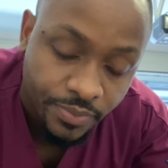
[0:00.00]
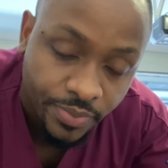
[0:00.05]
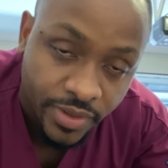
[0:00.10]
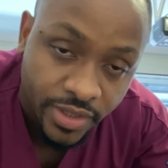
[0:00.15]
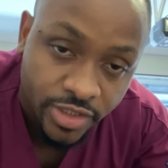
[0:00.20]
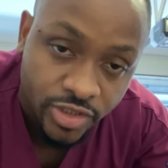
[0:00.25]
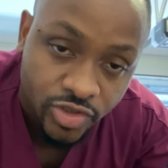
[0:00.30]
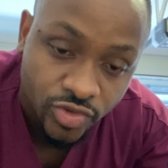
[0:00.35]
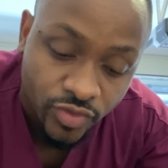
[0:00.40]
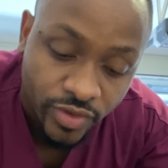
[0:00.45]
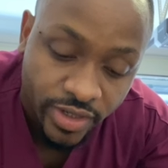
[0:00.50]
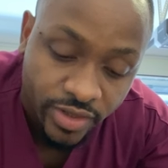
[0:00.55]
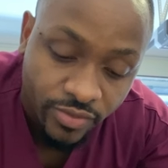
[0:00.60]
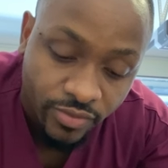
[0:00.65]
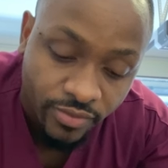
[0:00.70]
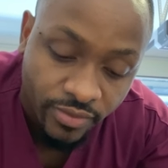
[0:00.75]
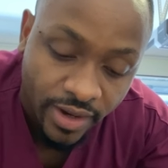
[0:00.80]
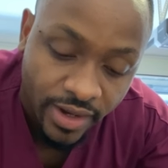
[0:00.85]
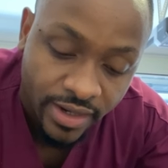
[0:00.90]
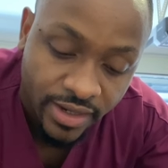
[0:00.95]
joint
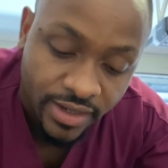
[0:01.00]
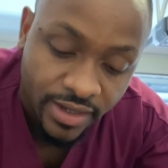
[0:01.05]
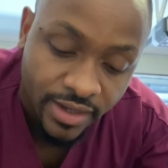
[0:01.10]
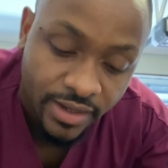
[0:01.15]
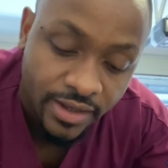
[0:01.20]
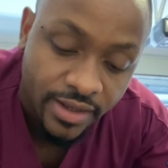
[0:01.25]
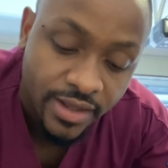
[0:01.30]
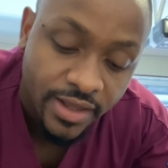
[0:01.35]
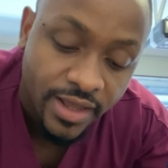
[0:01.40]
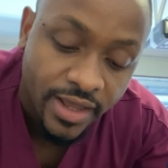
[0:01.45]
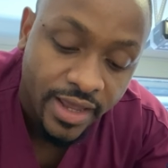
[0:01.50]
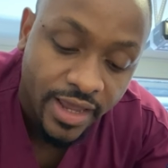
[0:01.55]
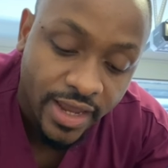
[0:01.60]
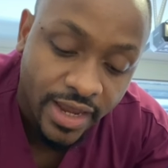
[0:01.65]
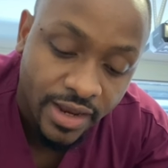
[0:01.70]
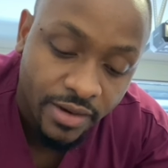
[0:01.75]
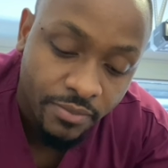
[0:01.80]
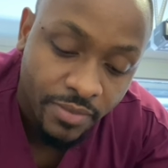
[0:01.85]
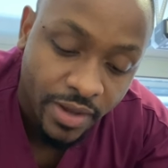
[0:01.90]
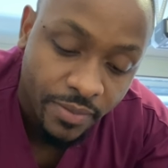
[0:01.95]
right here,
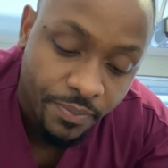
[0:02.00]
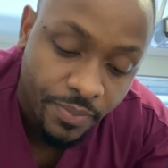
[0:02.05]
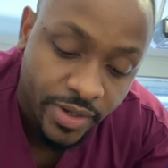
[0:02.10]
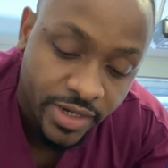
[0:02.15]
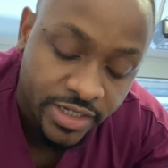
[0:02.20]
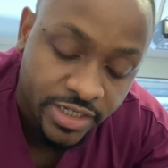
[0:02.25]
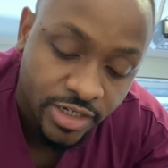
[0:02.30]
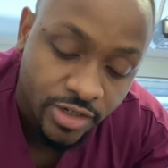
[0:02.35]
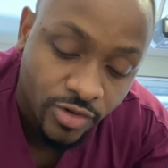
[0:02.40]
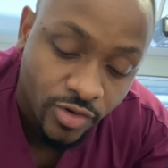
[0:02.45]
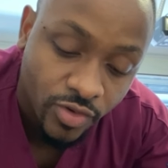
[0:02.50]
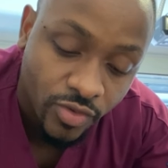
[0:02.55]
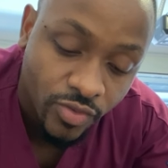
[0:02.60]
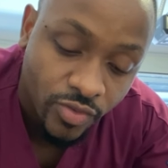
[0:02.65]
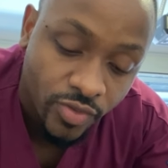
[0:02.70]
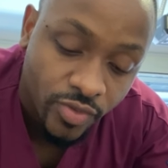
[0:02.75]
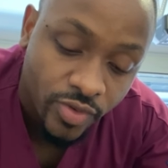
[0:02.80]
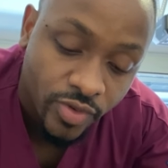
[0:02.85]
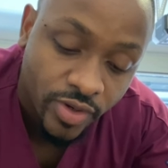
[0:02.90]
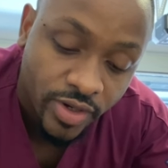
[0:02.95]
and my patient
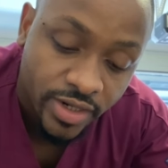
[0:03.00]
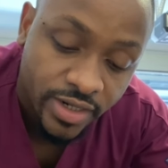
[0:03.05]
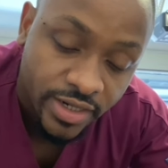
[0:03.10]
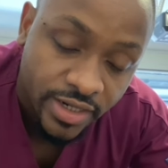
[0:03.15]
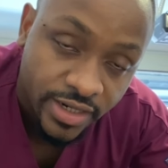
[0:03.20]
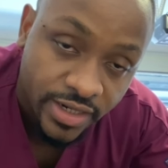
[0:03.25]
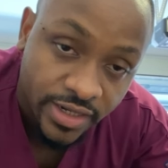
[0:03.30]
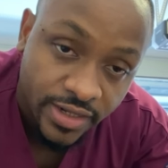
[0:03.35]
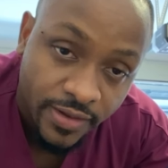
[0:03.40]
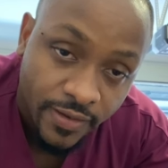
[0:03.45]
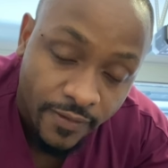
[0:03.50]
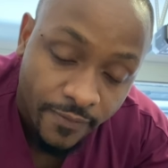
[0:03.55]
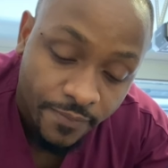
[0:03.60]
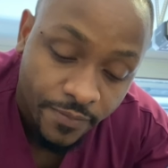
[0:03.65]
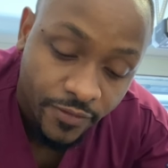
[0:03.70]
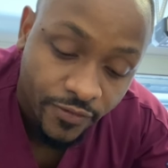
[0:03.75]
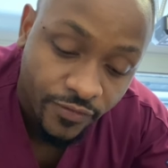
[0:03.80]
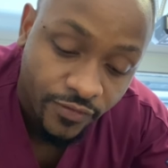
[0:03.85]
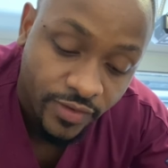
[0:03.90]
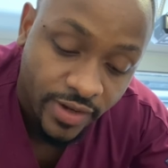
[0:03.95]
go
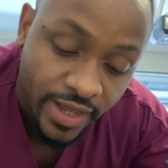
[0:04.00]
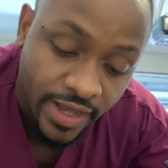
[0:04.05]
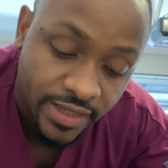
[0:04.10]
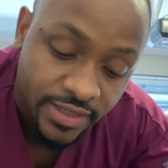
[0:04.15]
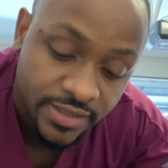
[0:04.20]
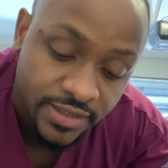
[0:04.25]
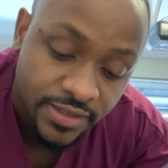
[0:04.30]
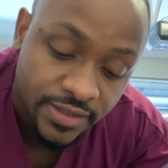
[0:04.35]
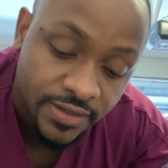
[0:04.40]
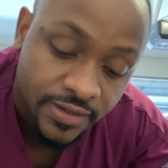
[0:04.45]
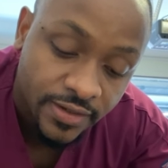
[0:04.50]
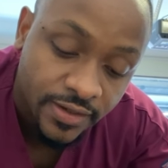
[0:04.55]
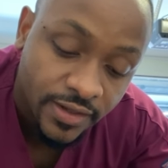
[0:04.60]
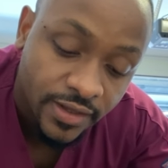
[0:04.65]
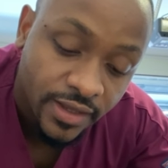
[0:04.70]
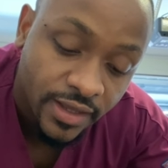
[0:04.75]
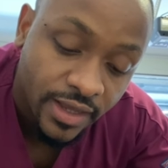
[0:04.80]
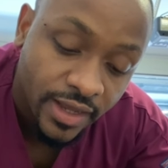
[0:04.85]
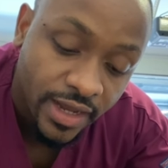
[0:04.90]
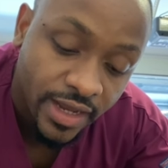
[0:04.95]
flex,
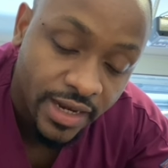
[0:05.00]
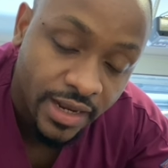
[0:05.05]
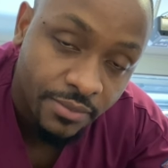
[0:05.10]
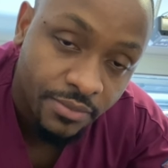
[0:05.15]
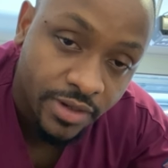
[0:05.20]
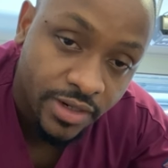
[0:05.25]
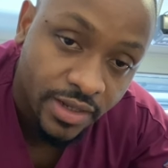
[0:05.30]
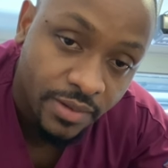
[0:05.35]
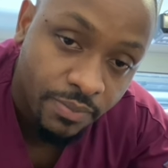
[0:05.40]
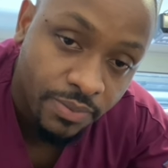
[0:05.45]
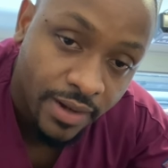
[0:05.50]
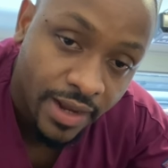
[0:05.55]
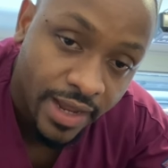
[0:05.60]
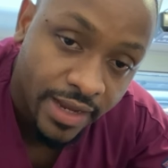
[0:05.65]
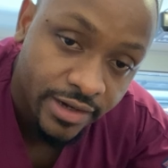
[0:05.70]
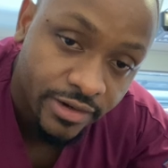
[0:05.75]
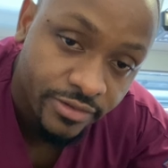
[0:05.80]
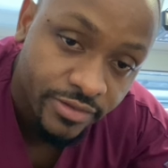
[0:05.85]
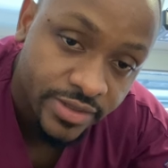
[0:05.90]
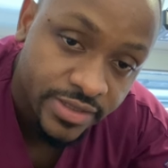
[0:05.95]
and I'm gonna apply
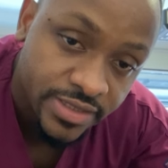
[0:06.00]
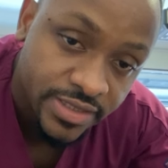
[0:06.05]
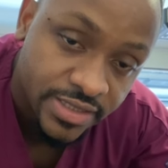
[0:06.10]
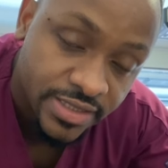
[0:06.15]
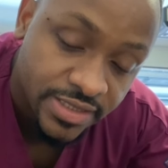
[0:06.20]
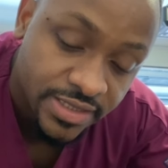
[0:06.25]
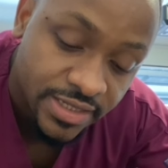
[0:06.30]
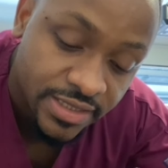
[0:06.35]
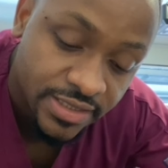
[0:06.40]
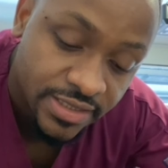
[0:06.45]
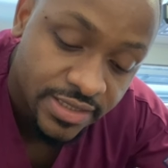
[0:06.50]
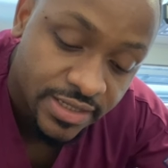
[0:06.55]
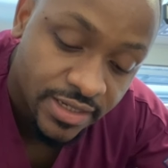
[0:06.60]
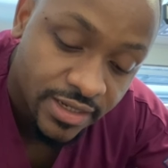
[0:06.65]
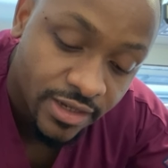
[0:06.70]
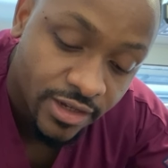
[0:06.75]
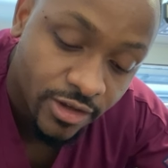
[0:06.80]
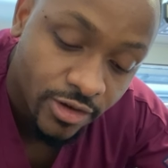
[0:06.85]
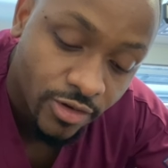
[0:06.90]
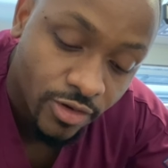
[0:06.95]
the resistance.
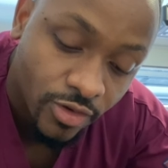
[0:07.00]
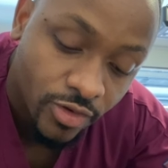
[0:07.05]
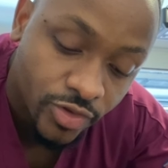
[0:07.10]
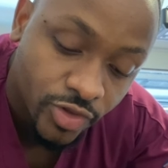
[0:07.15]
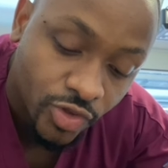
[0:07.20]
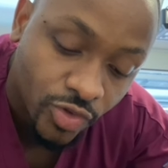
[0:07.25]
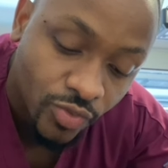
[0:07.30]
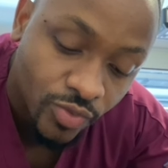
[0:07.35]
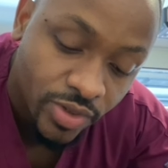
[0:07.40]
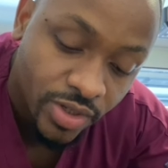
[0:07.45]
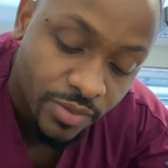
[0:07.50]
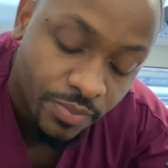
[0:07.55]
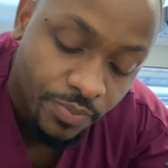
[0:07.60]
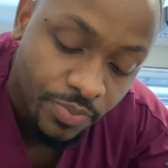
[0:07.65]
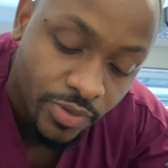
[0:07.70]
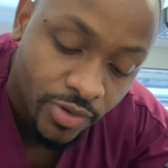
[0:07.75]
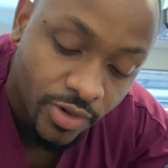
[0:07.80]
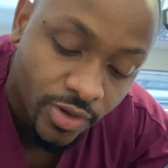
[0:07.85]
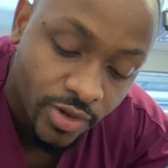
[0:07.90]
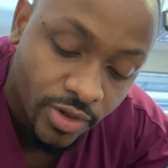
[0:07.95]
Go 3
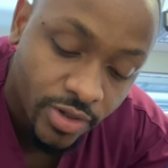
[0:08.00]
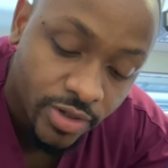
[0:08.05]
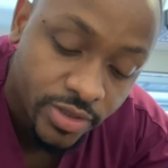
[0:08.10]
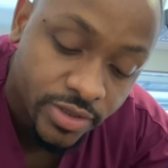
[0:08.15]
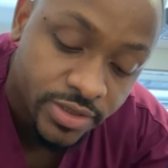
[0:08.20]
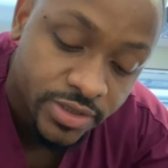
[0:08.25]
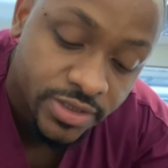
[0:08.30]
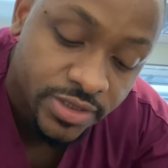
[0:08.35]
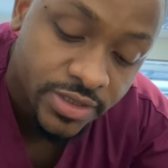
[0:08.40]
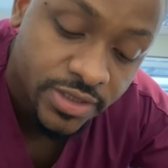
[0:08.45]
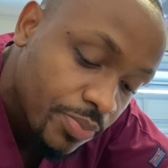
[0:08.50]
plus